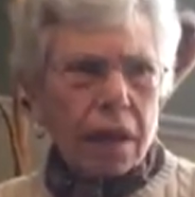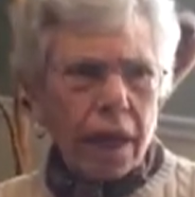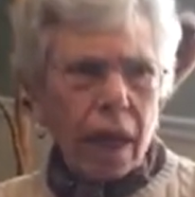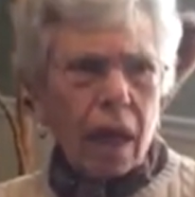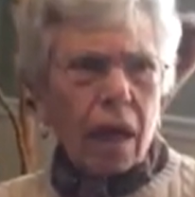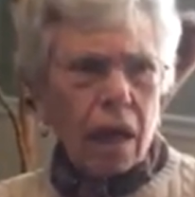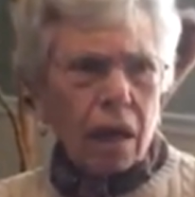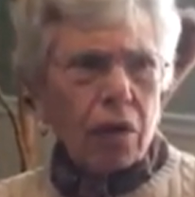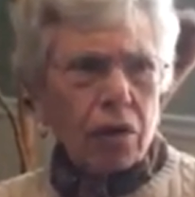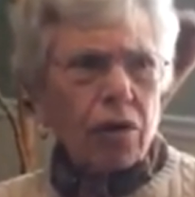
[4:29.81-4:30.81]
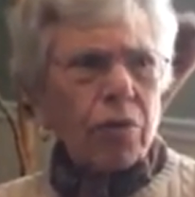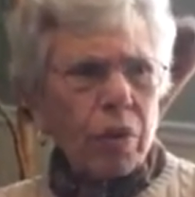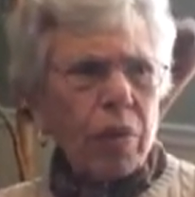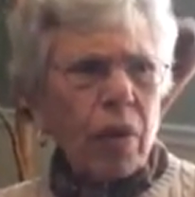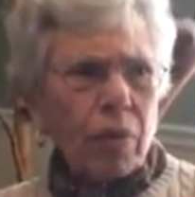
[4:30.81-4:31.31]
Yeah, you
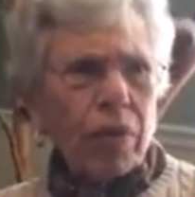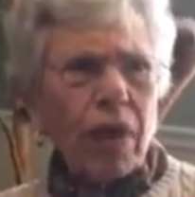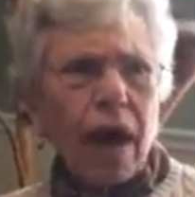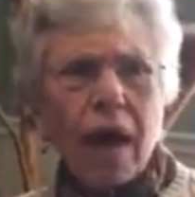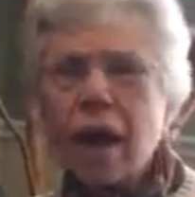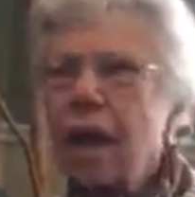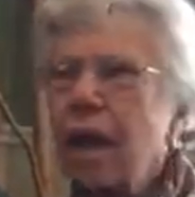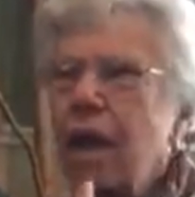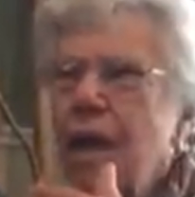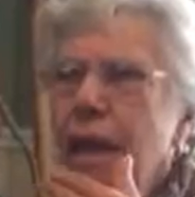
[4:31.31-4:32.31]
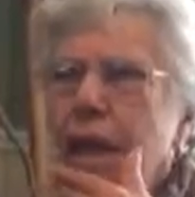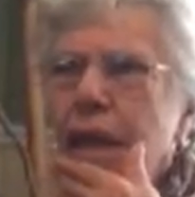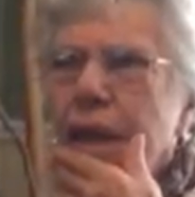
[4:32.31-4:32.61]
remember that. Mm-hmm.